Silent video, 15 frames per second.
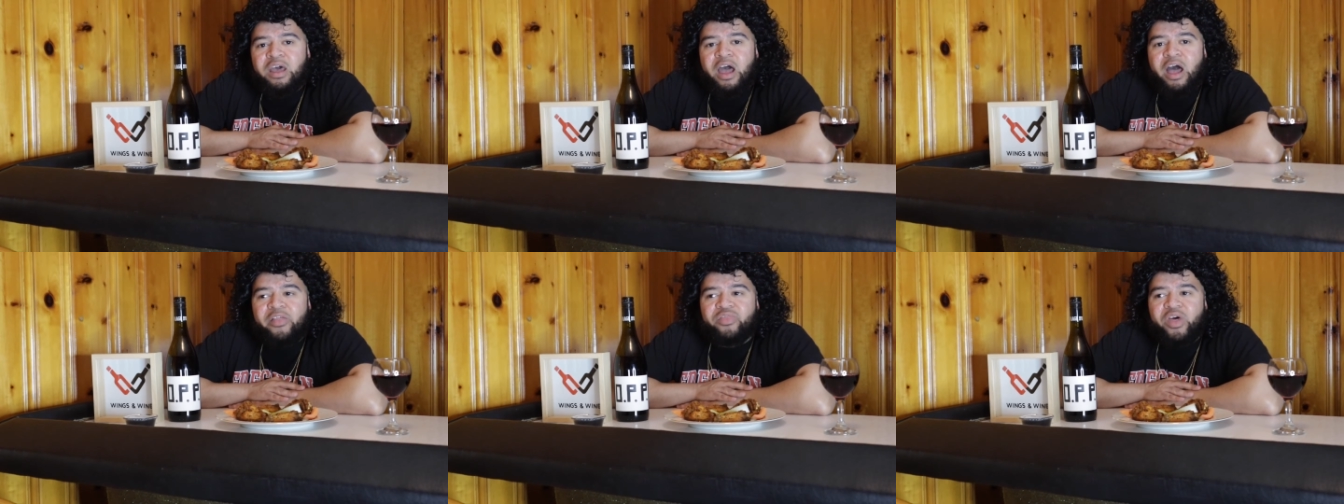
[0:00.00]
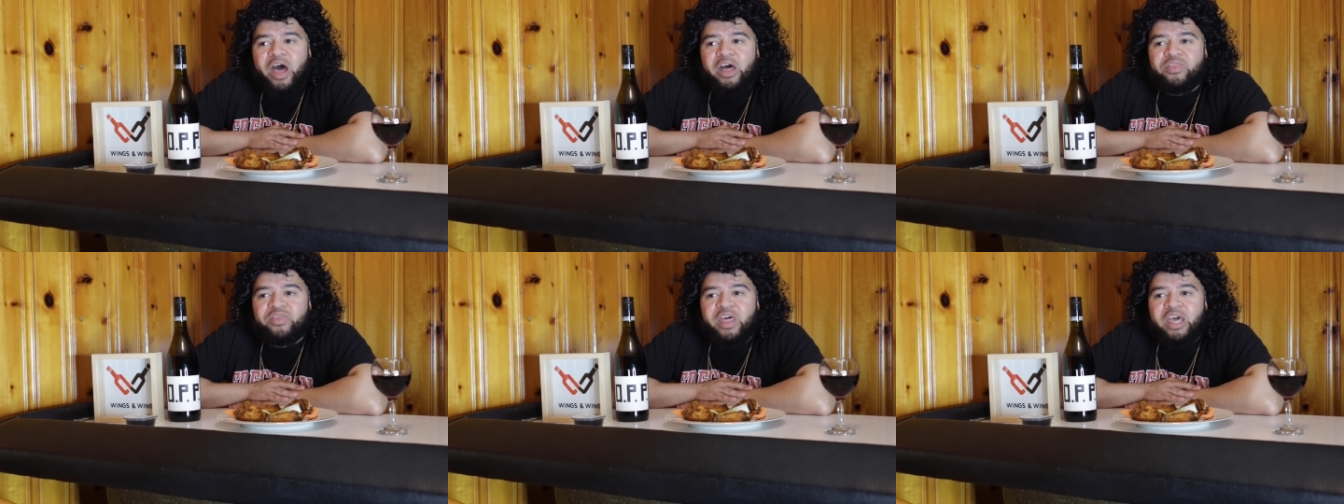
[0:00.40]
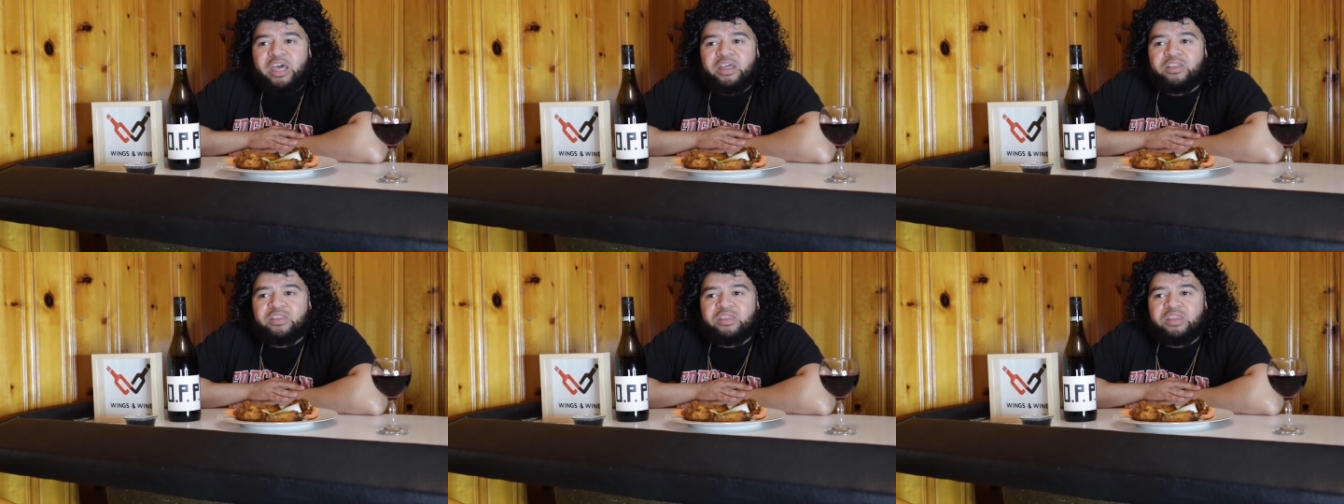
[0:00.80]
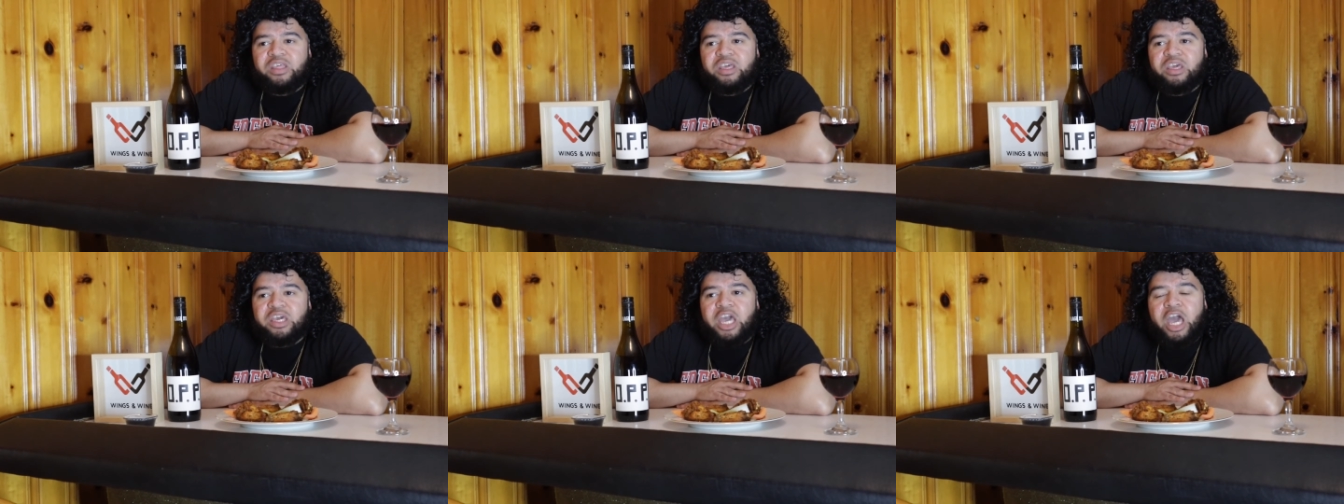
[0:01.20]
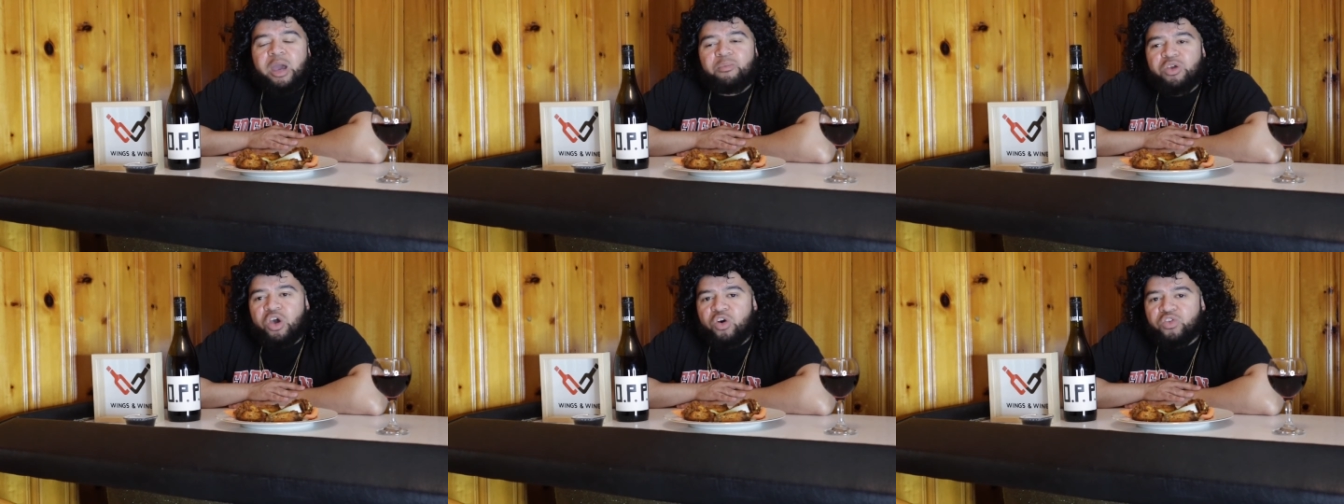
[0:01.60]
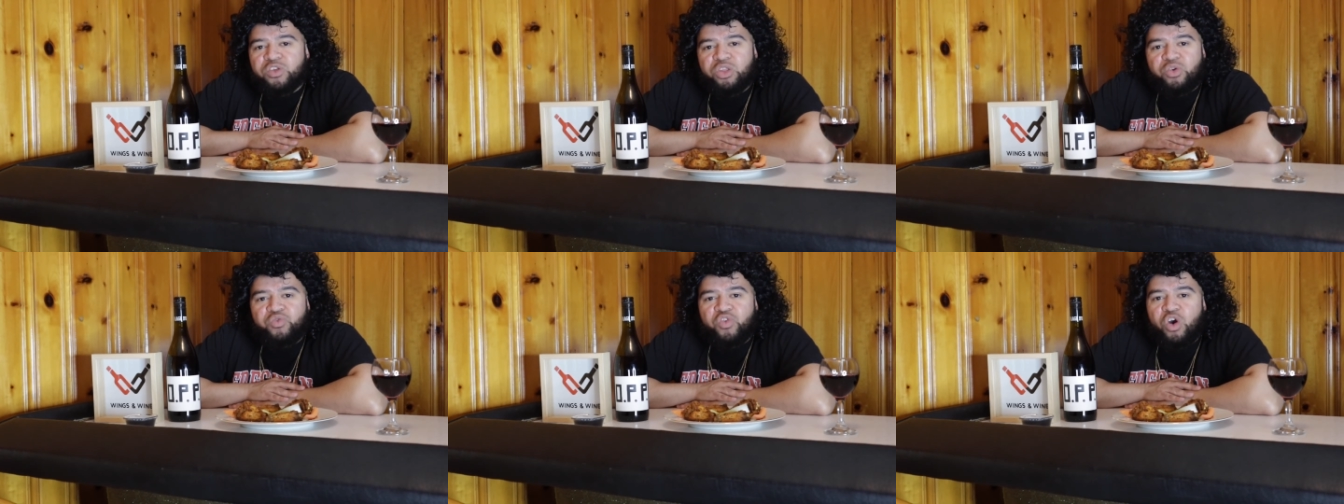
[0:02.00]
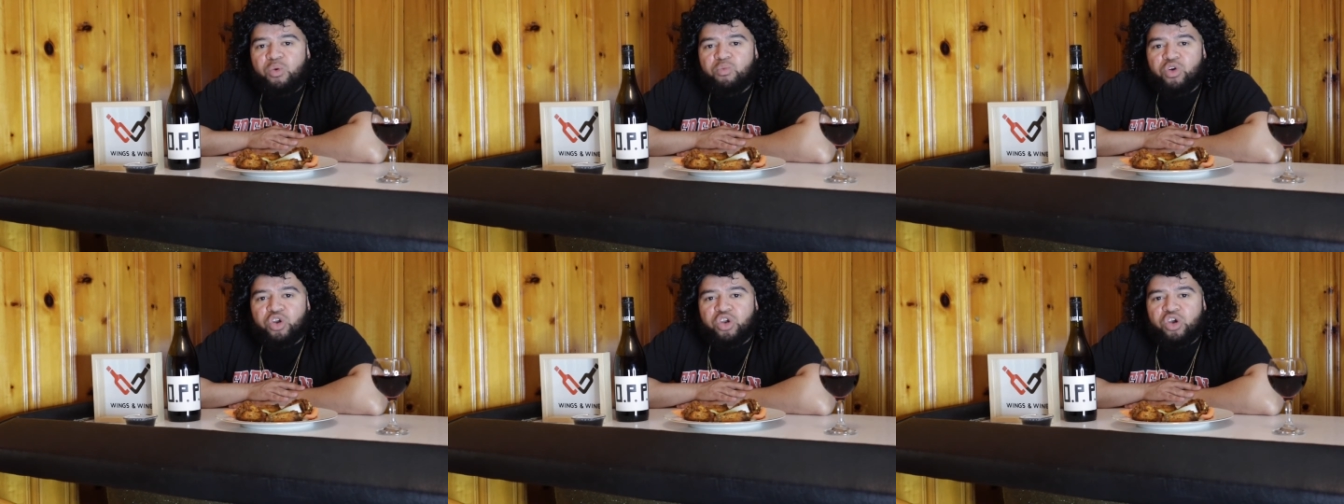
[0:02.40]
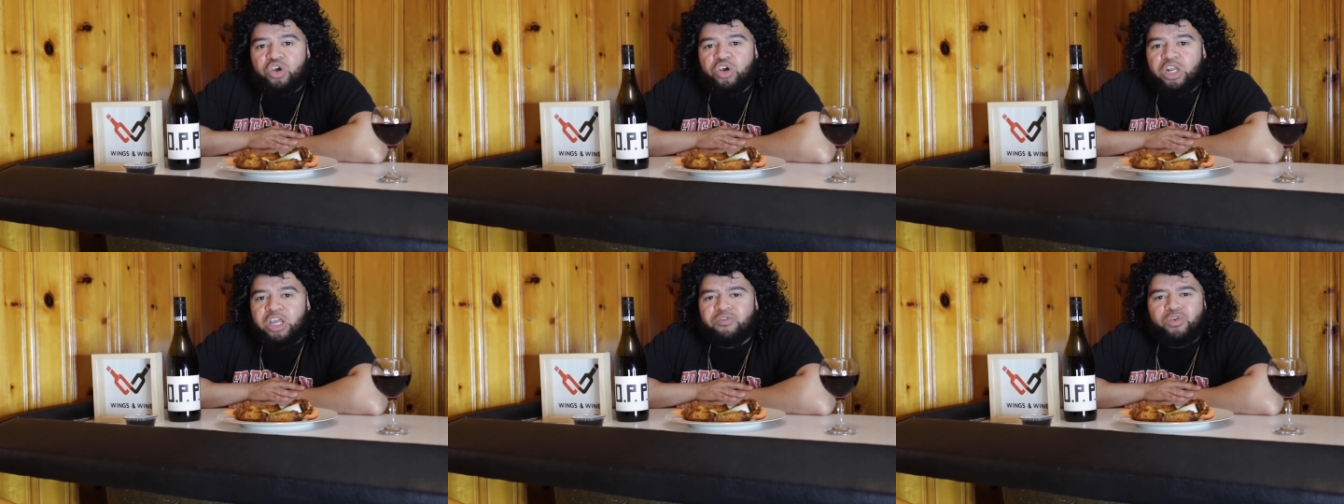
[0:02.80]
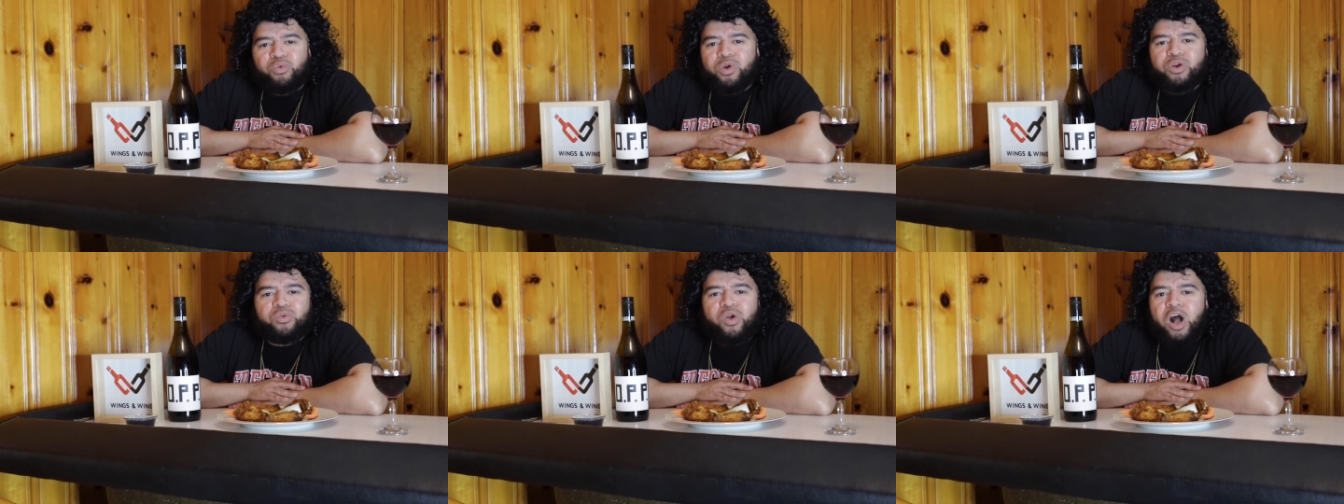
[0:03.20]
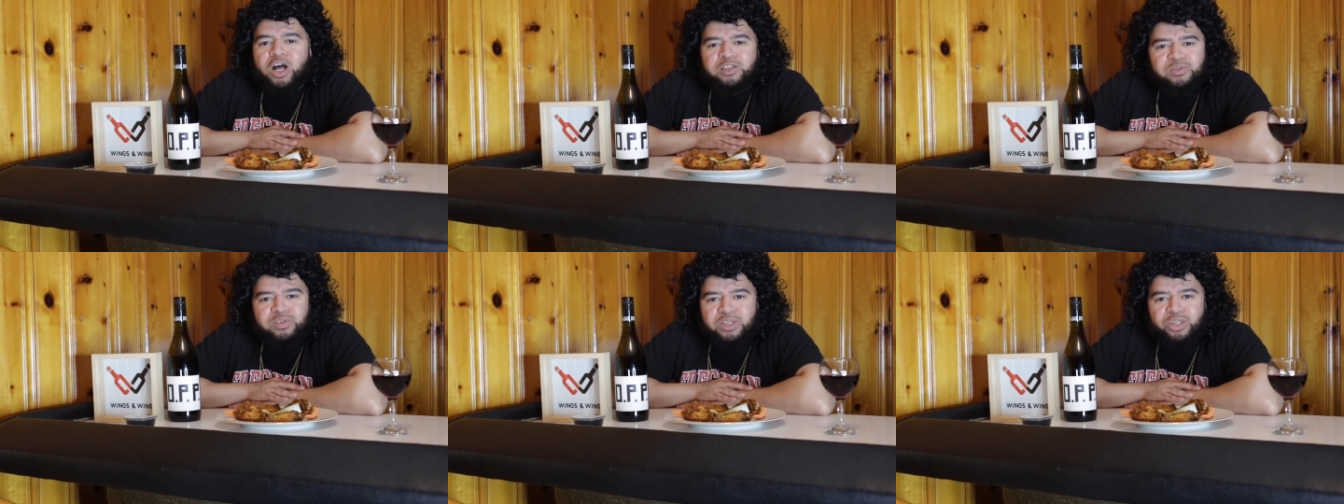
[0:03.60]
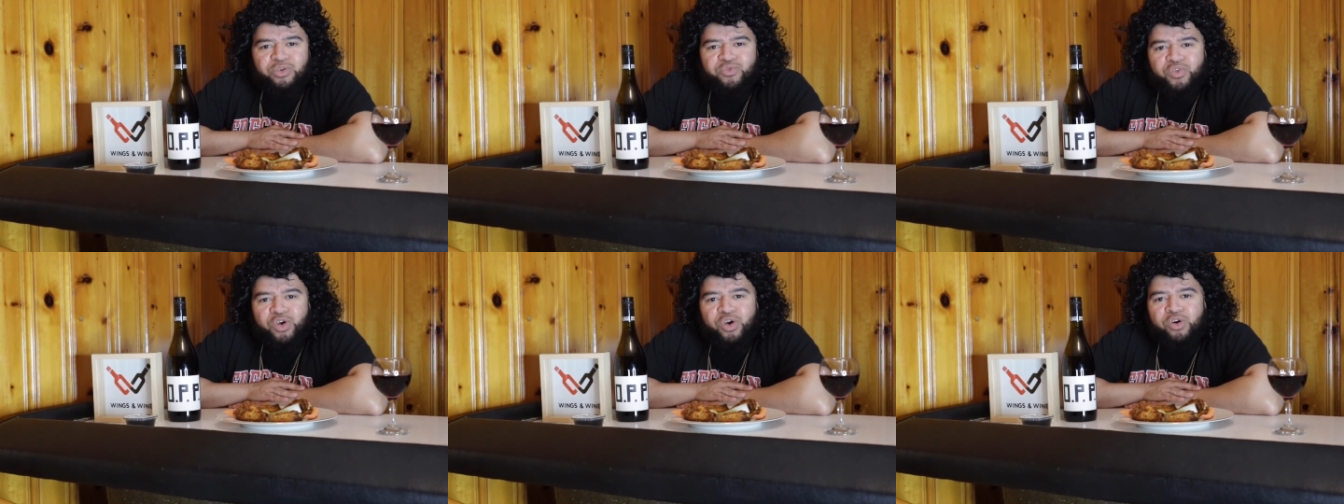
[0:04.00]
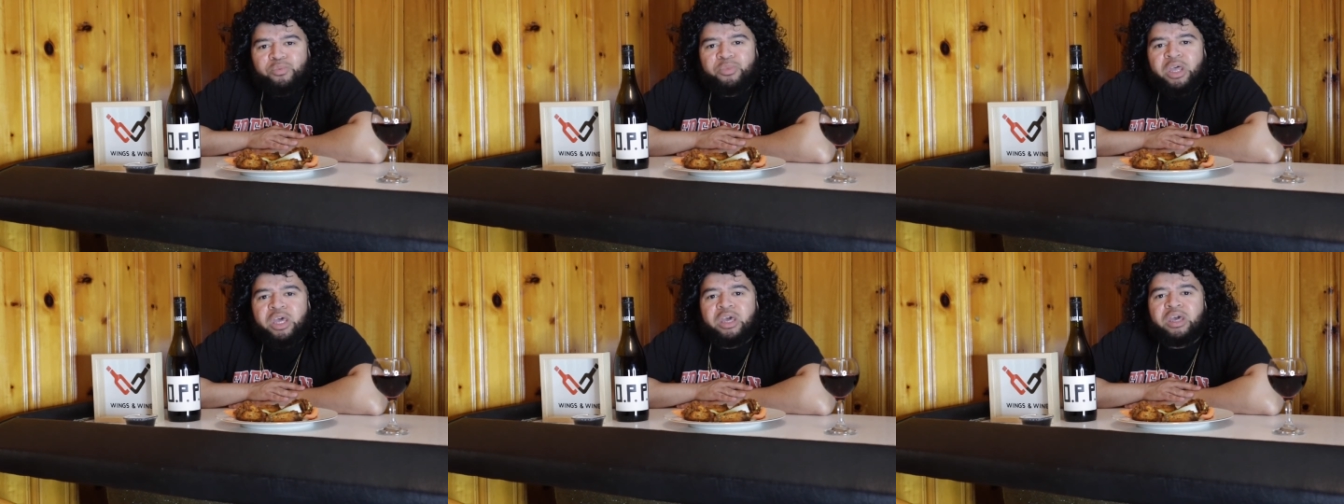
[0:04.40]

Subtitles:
I thought that the cameos in the film were good. Even Rick Ross was in the film.